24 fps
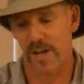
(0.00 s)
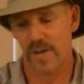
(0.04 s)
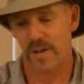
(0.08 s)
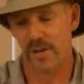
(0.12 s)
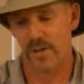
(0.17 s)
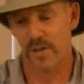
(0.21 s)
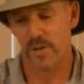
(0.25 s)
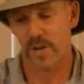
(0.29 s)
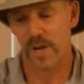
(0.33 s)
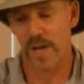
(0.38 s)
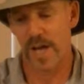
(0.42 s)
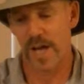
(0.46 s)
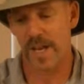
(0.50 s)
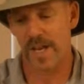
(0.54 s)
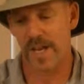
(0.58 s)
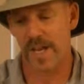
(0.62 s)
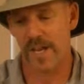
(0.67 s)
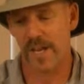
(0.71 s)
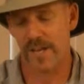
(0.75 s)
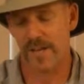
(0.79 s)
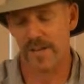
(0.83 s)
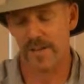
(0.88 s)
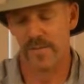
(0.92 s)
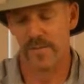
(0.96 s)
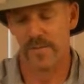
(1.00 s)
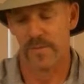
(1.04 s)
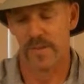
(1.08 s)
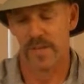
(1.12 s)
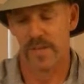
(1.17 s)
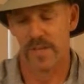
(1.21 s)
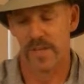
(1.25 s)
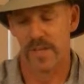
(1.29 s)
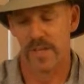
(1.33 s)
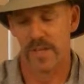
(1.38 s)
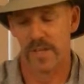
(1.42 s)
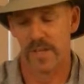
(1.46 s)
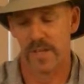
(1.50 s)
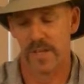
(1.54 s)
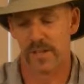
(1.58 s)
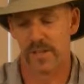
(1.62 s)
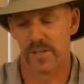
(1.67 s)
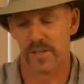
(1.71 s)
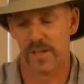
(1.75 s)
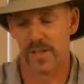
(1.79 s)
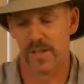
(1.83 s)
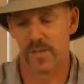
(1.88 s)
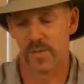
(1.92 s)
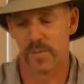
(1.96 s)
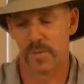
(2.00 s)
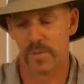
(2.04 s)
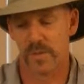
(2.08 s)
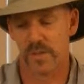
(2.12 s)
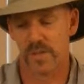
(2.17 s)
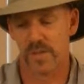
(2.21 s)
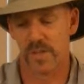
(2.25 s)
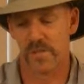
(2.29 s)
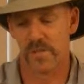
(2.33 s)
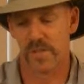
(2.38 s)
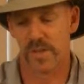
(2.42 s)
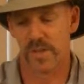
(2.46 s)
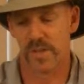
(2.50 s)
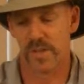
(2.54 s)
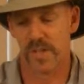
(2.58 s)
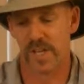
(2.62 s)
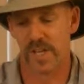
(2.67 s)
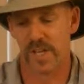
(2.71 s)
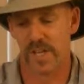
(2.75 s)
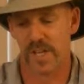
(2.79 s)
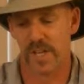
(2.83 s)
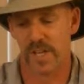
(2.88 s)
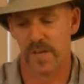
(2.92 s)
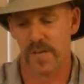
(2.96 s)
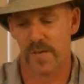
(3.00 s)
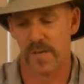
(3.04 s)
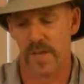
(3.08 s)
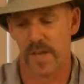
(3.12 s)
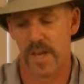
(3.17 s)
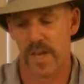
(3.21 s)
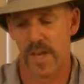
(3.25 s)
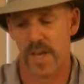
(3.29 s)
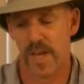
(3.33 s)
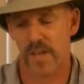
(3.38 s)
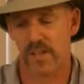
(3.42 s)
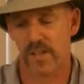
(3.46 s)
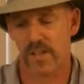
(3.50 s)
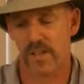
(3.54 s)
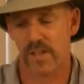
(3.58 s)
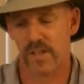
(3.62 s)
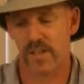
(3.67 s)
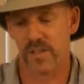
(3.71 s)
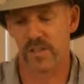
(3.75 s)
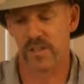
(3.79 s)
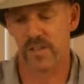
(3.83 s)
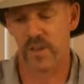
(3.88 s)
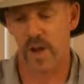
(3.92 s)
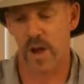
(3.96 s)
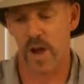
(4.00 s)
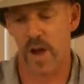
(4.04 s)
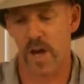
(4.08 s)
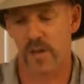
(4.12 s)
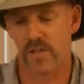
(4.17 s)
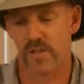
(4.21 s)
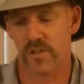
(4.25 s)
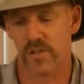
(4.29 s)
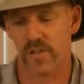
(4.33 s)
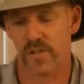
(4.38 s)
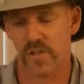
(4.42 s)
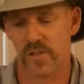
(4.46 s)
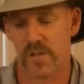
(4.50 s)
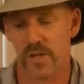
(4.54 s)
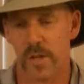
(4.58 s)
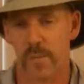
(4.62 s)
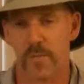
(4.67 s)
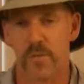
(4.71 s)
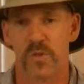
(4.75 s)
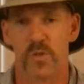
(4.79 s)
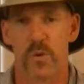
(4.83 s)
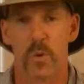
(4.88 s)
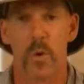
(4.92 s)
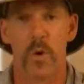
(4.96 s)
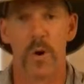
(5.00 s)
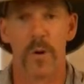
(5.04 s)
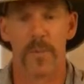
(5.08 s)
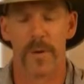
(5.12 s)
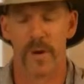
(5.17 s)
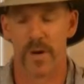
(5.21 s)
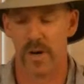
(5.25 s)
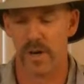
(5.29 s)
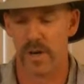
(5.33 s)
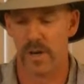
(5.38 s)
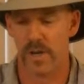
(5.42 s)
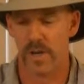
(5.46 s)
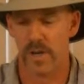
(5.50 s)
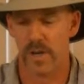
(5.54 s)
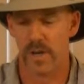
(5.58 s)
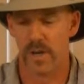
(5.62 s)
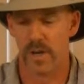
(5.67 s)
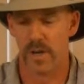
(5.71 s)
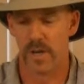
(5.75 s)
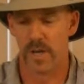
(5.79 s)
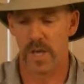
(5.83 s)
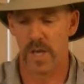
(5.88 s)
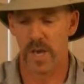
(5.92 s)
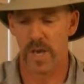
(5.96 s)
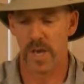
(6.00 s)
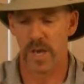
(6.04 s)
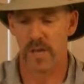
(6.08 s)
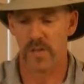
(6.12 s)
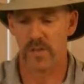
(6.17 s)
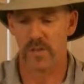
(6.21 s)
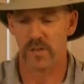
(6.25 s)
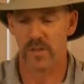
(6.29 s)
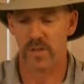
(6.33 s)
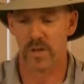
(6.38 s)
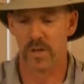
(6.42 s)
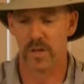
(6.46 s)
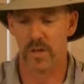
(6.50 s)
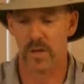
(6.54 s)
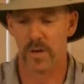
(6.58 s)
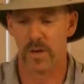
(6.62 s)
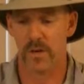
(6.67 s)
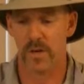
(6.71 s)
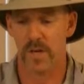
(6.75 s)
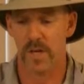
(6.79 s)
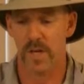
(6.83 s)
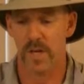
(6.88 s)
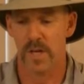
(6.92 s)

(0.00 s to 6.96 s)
do not eat. It says specifically, ageless oxygen absorber. Okay, so,